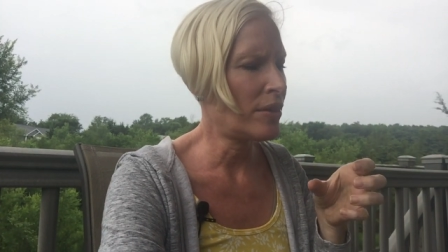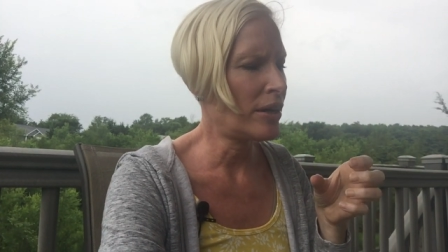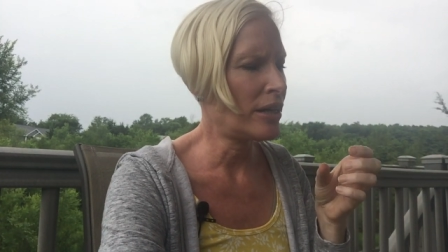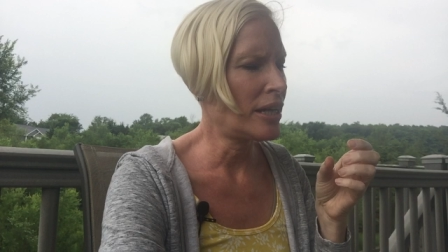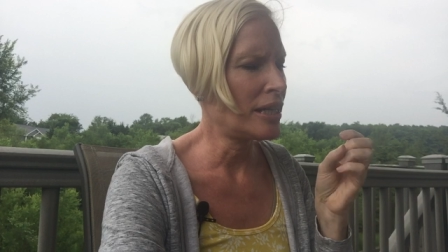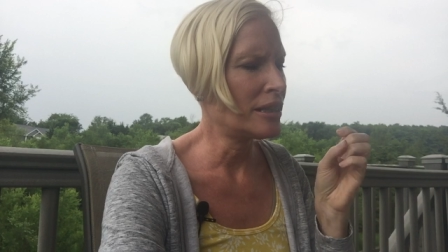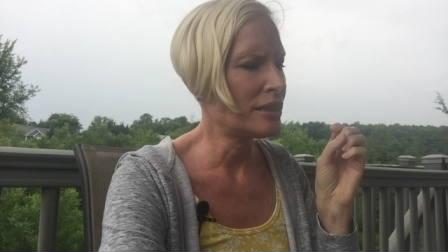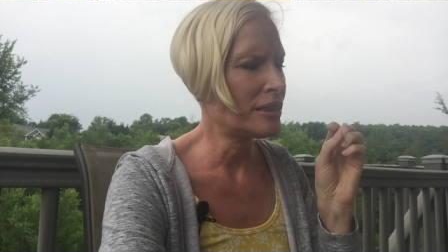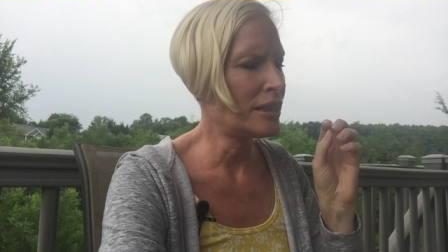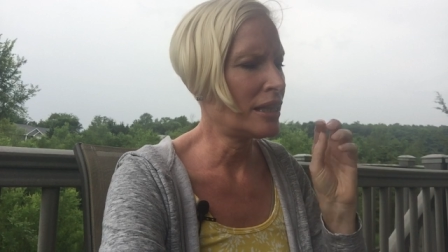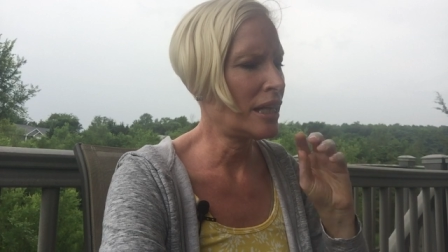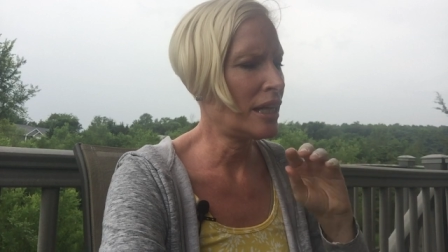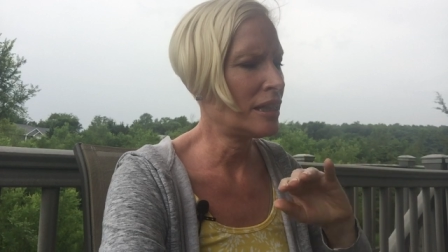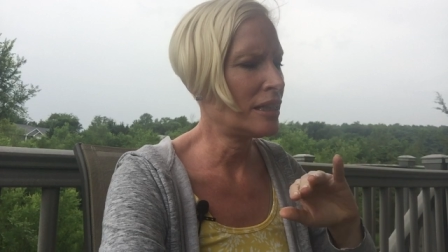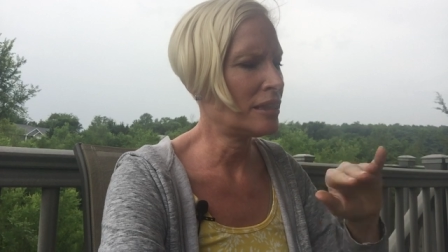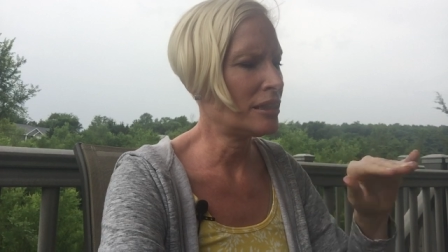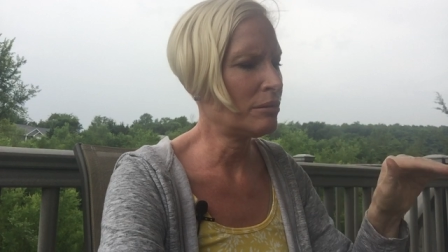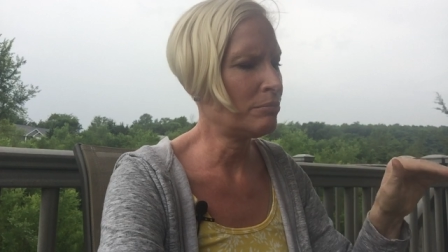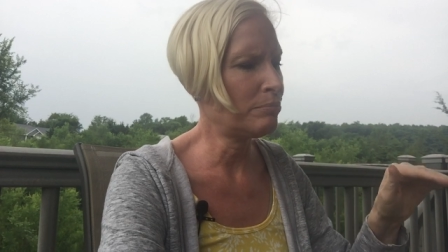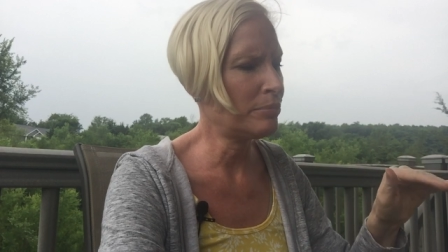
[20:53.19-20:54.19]
the nightstand
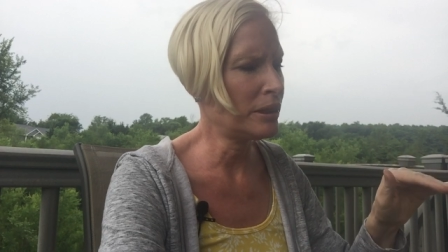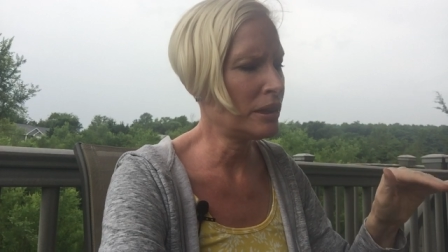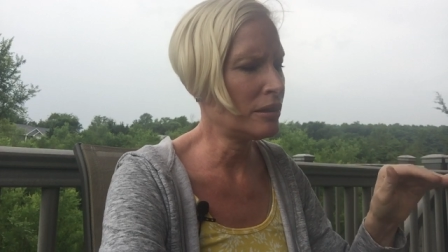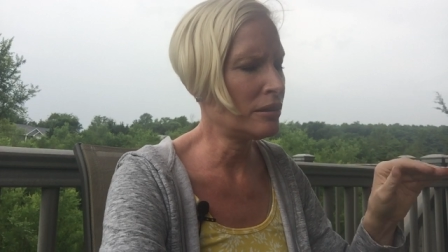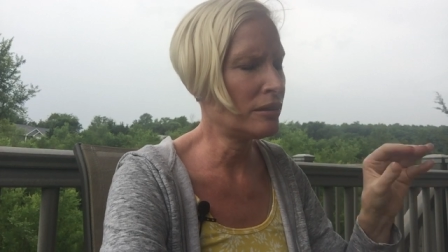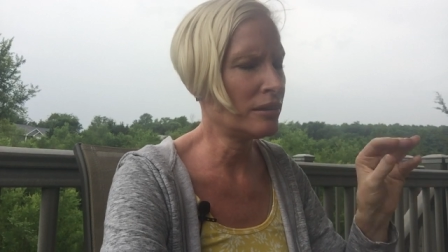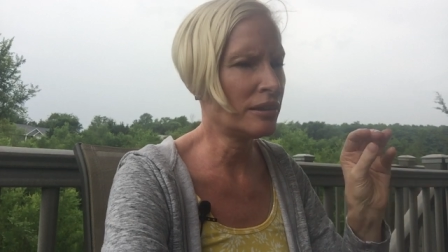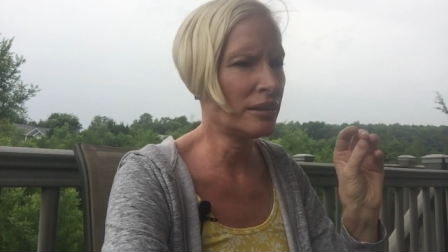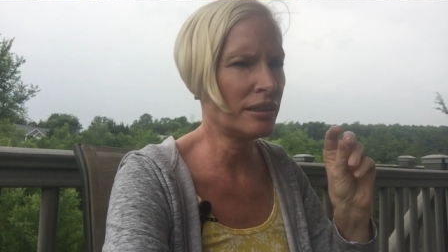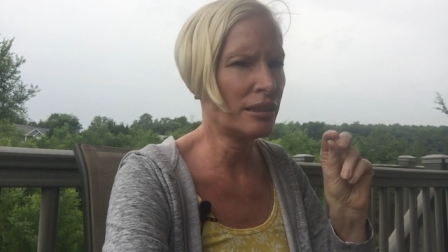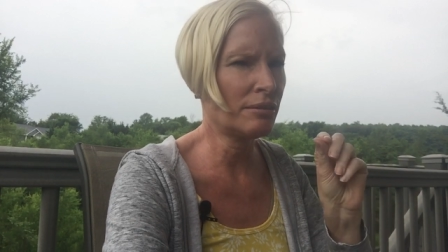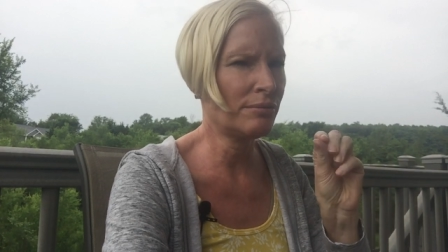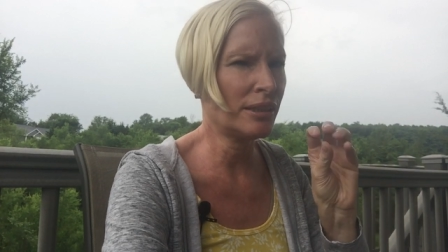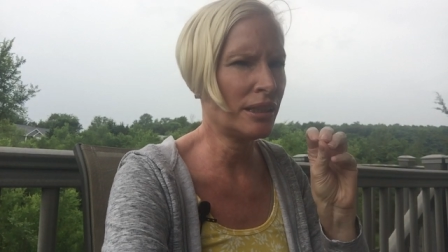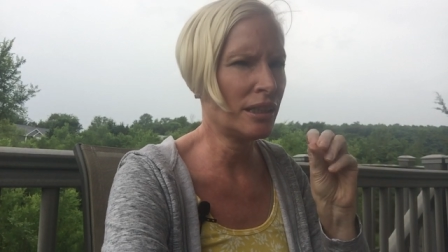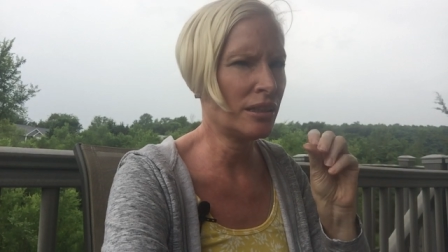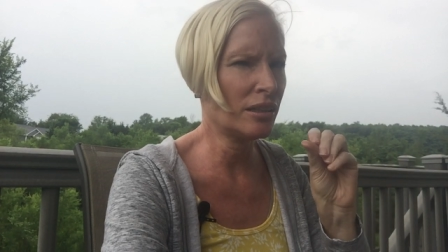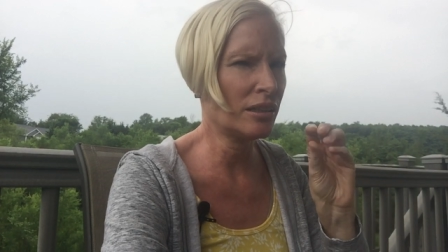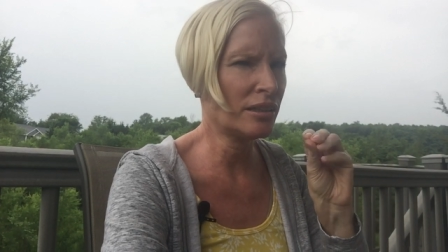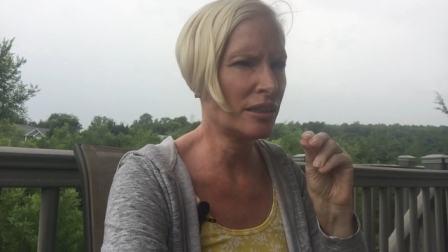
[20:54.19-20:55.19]
and some pills and something
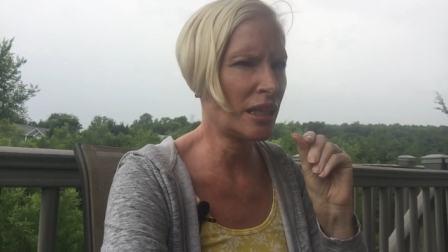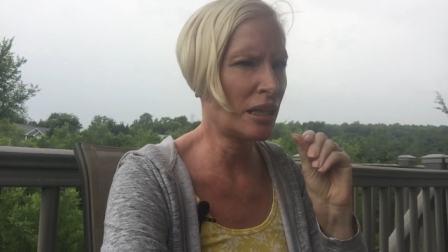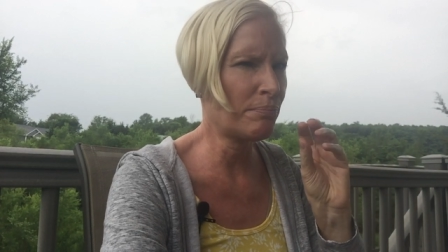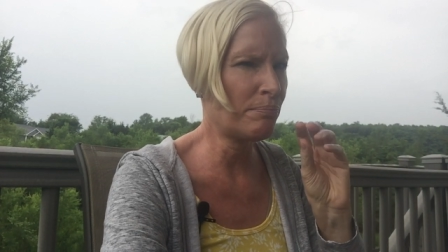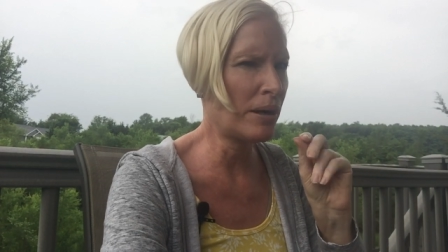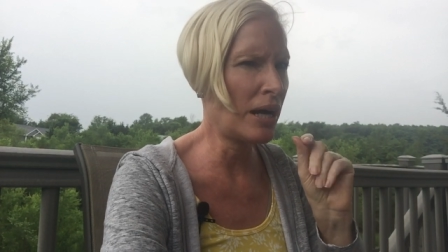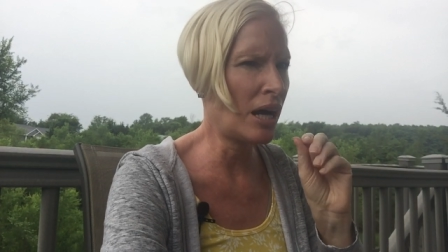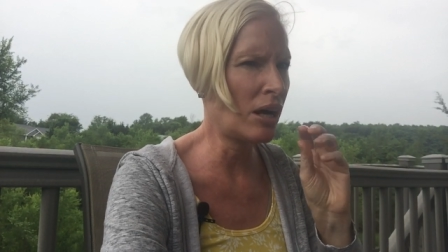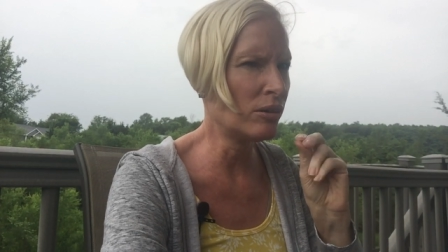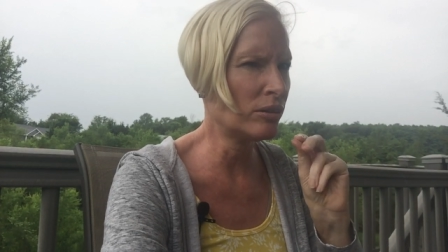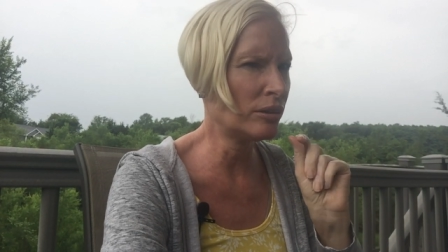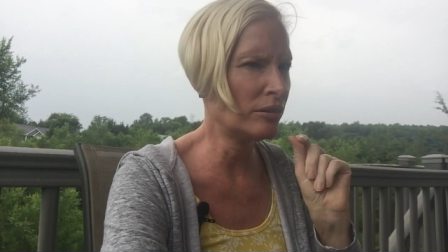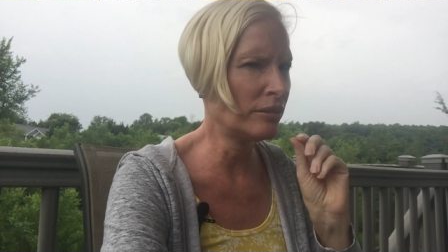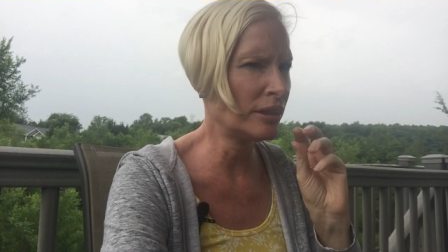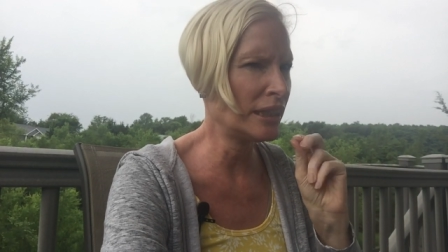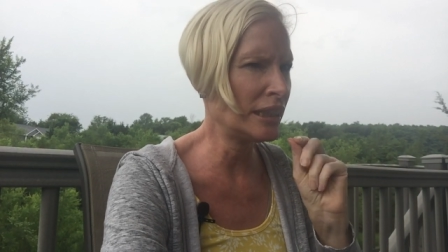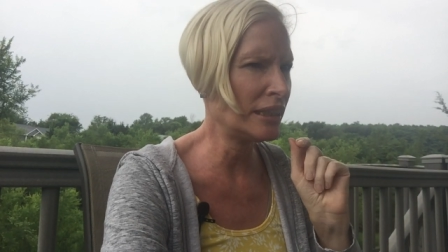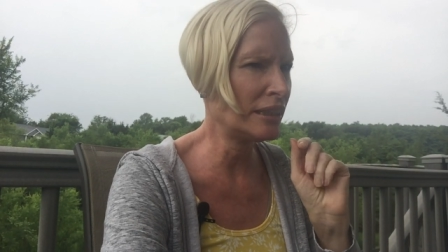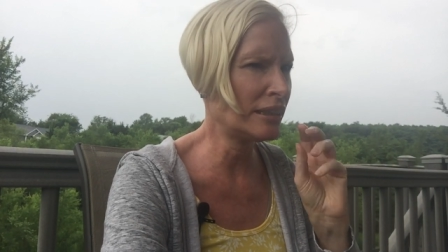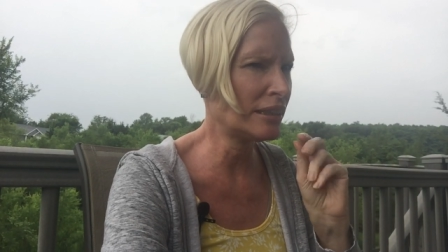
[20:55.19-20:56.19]
that looks like
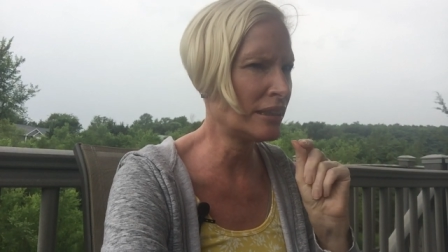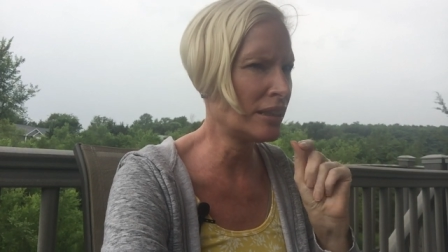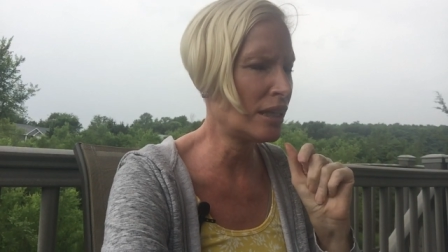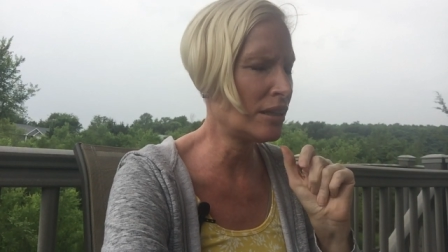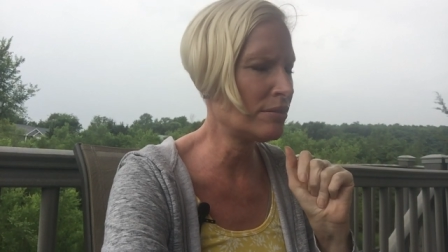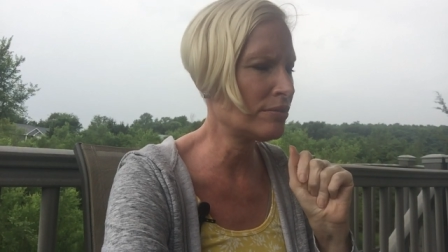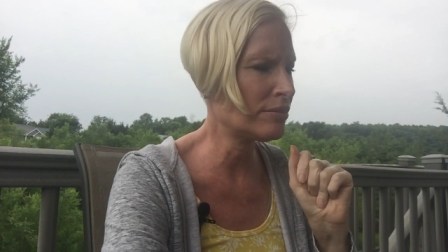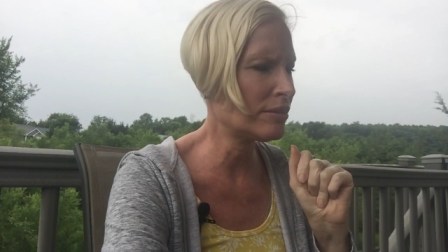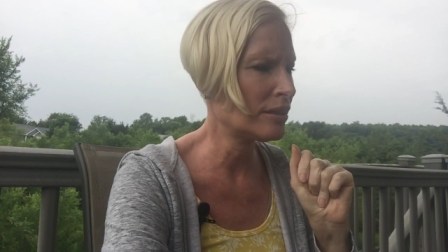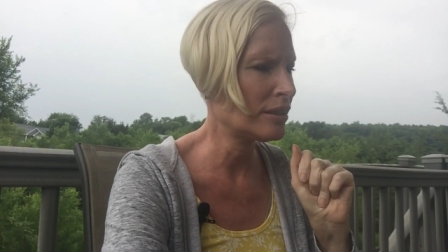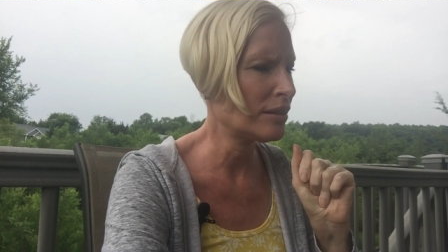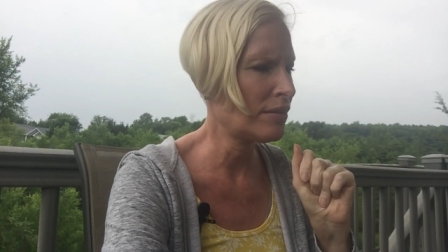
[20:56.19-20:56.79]
powdery stuff